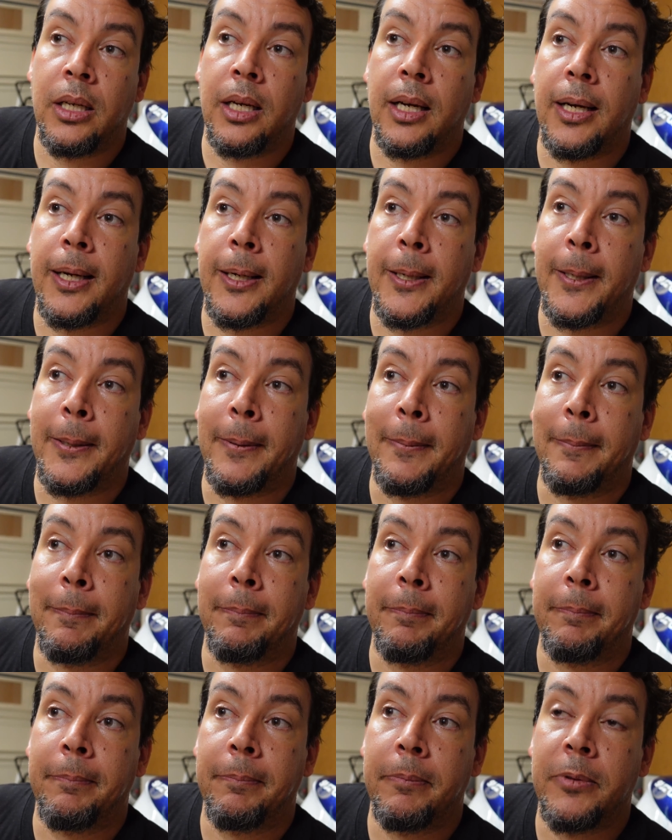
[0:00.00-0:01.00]

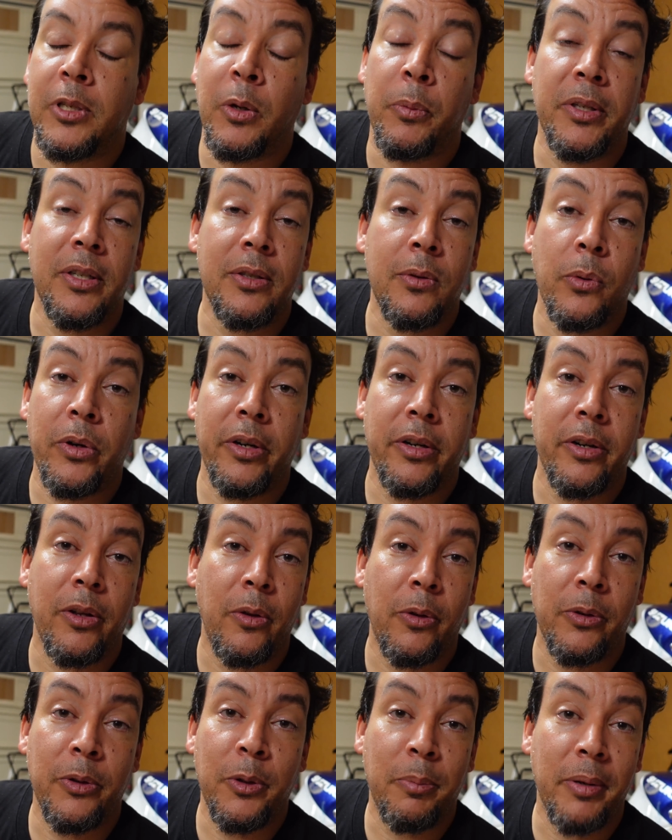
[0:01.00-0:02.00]
So we just ordered a
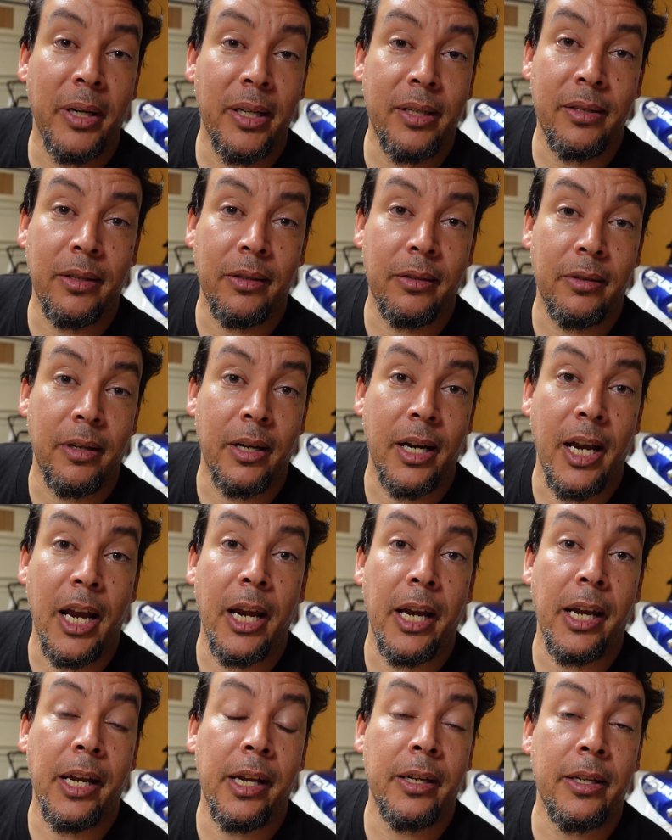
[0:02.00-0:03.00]
whole new brake cylinder,
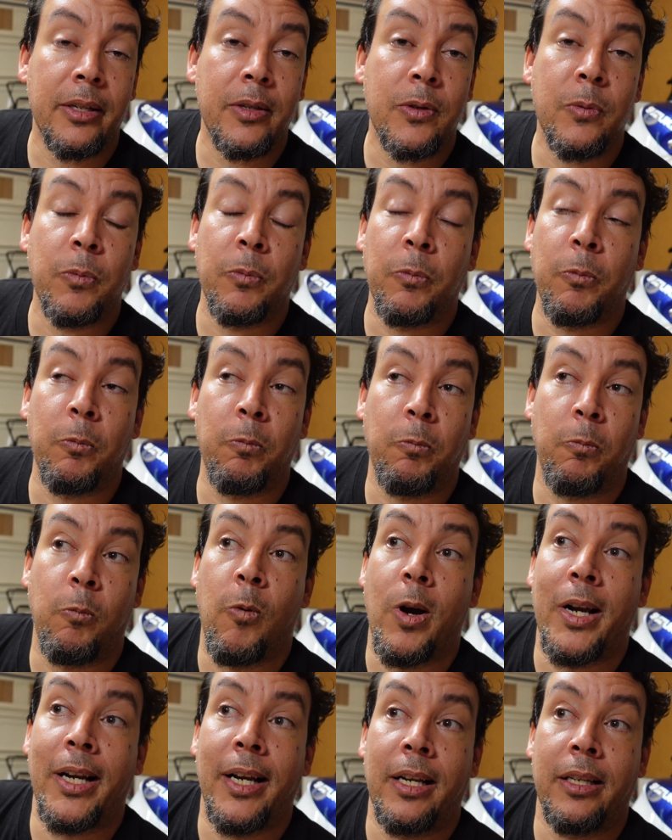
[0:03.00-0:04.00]
and
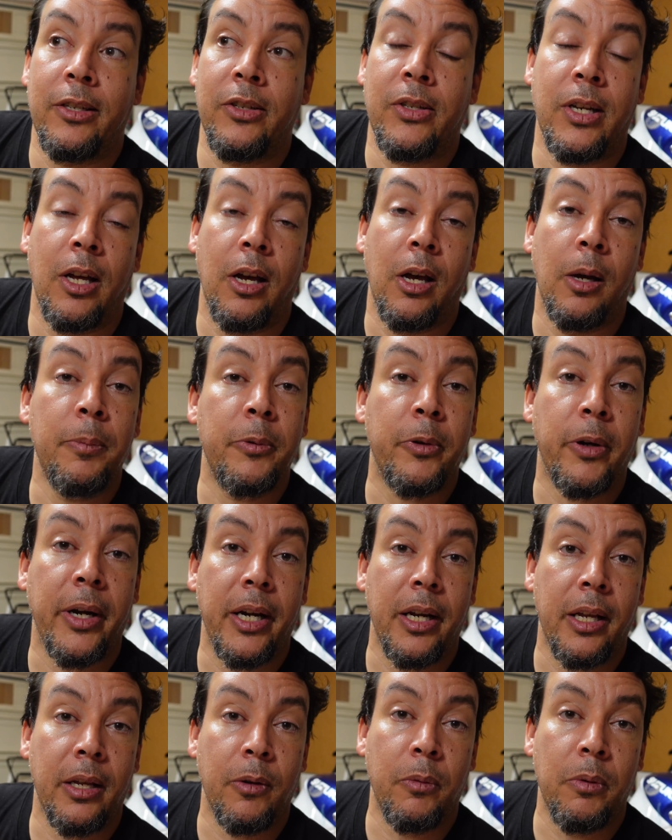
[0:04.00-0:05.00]
why not just
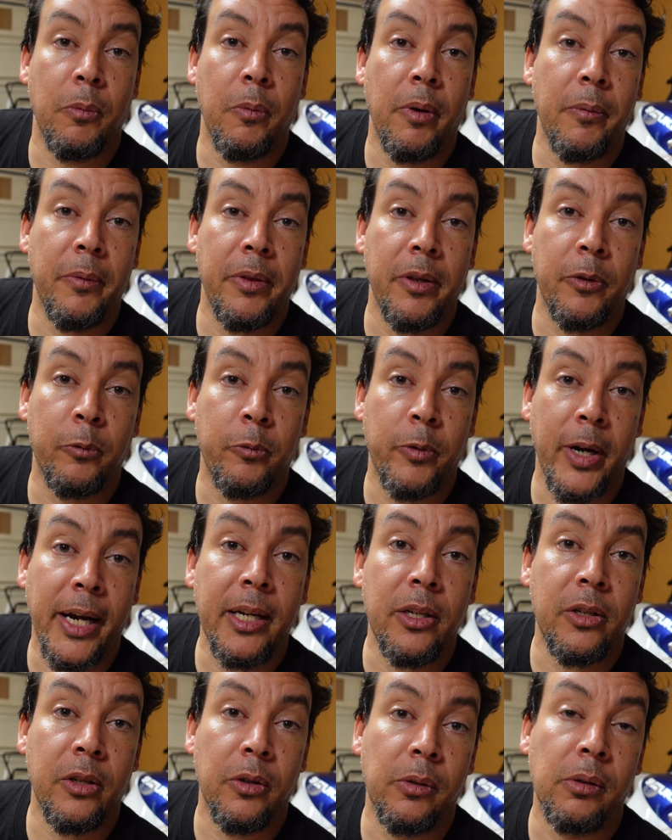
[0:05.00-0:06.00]
upgrade it? We went with a
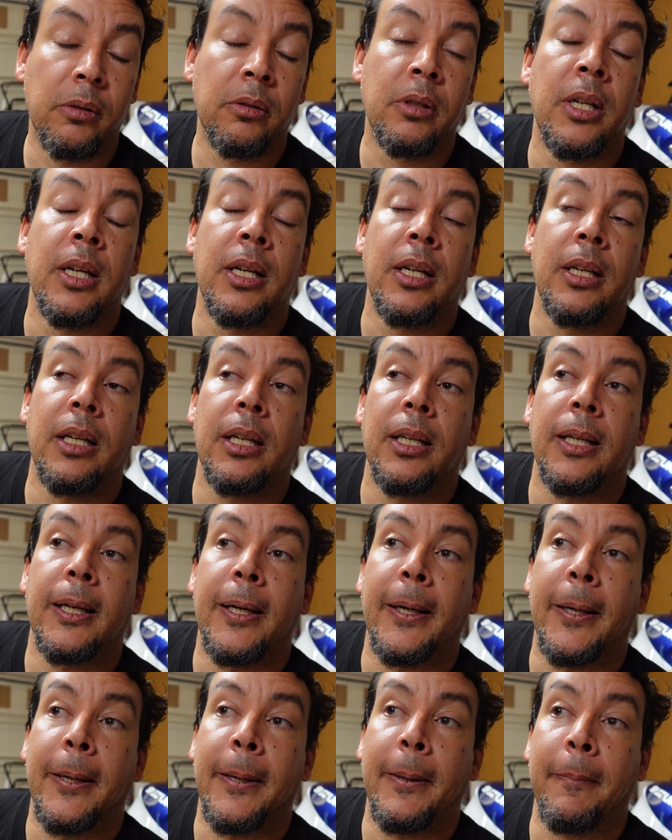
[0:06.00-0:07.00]
radial.
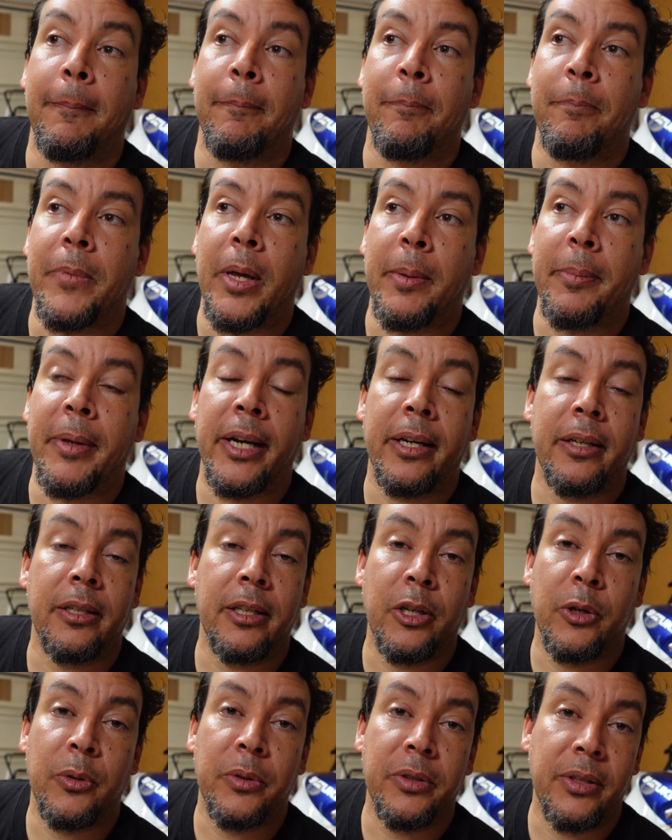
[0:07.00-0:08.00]
I'm not
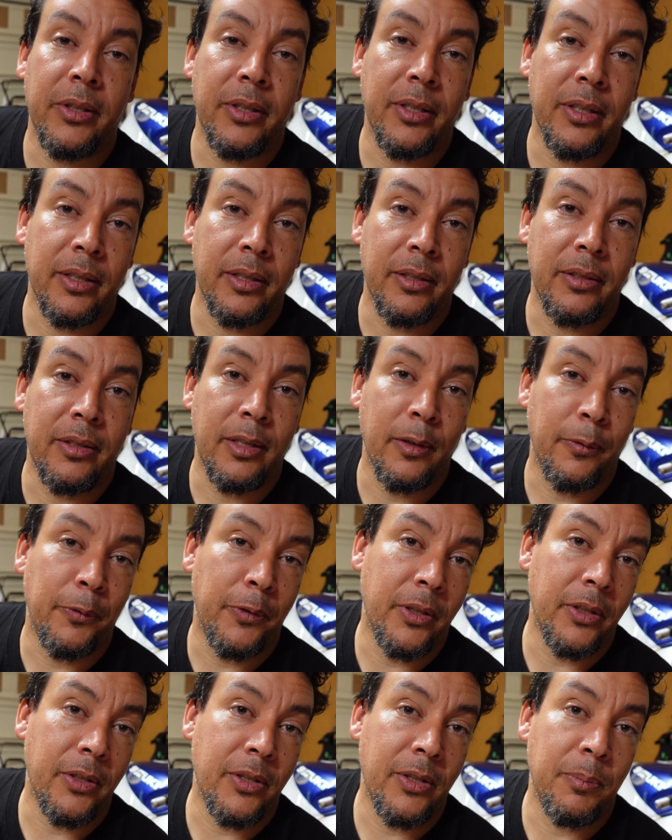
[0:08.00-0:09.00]
going to go into the
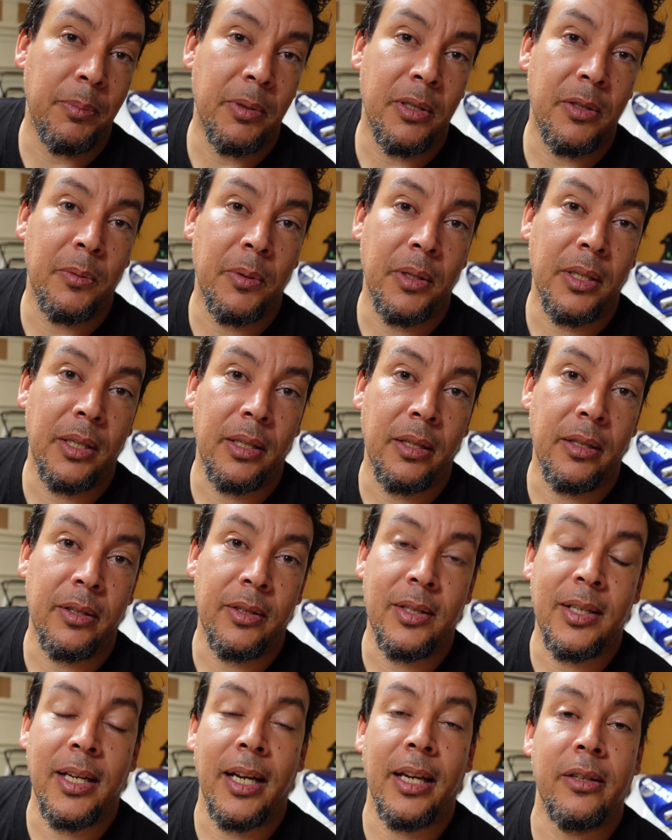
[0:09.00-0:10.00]
difference between the
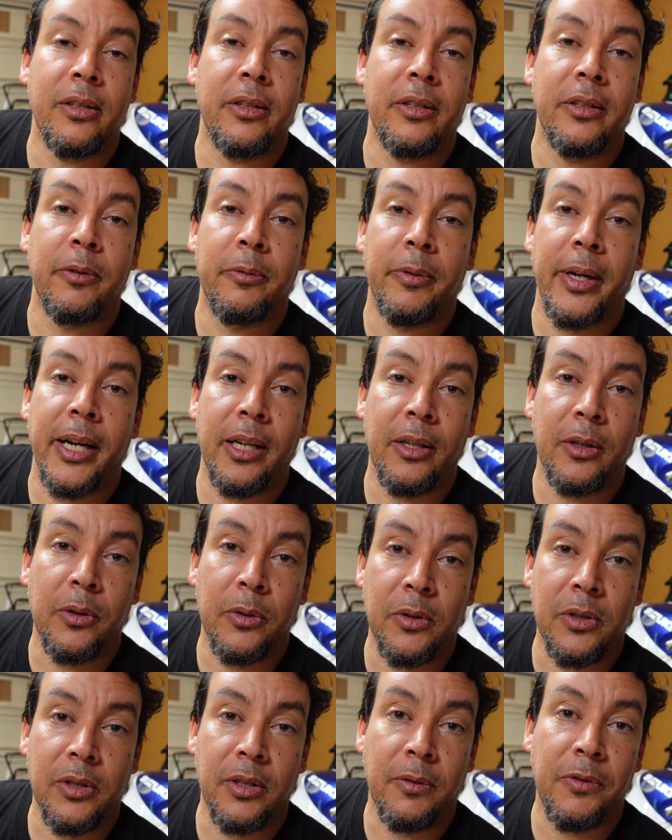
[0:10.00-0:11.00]
standard and the
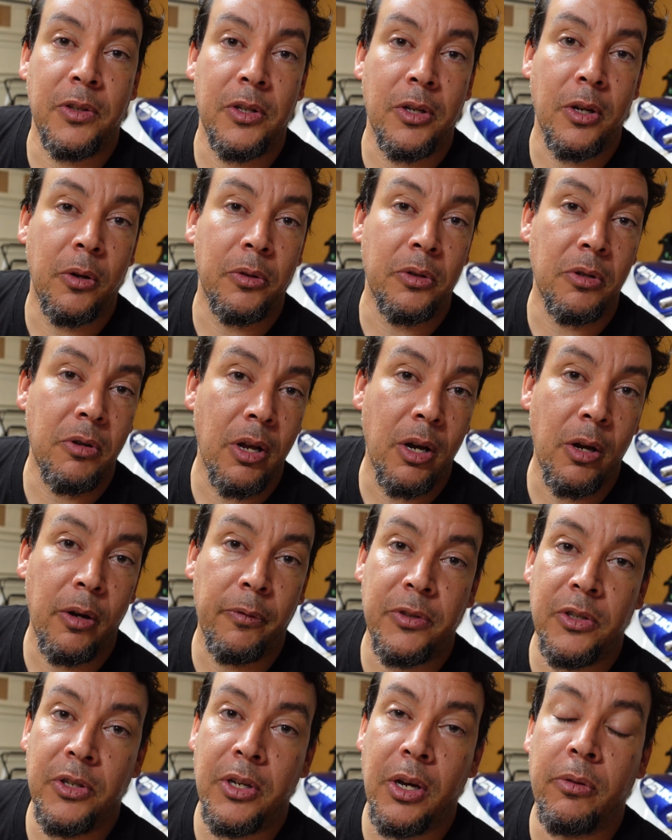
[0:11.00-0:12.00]
radials. If you know, you know.
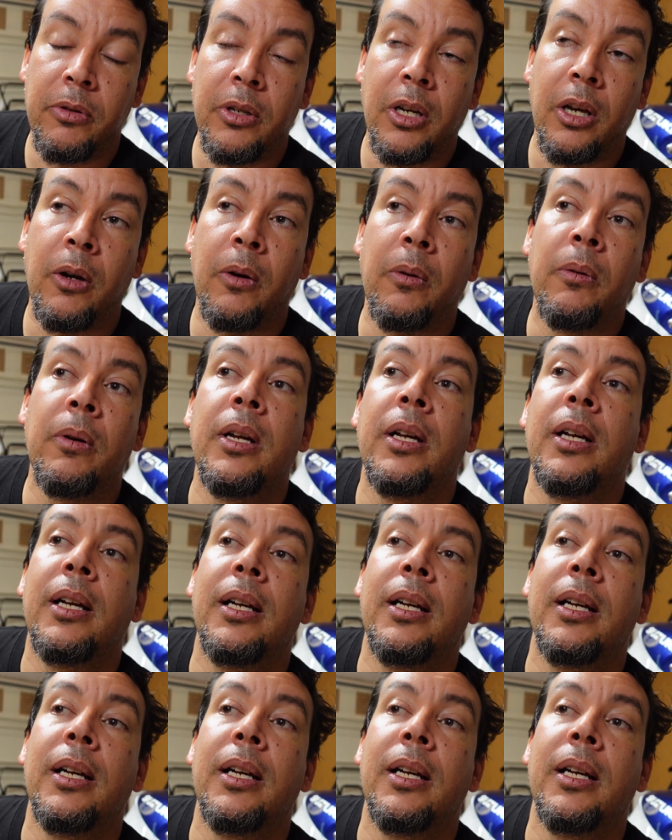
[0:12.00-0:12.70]
If you don't know,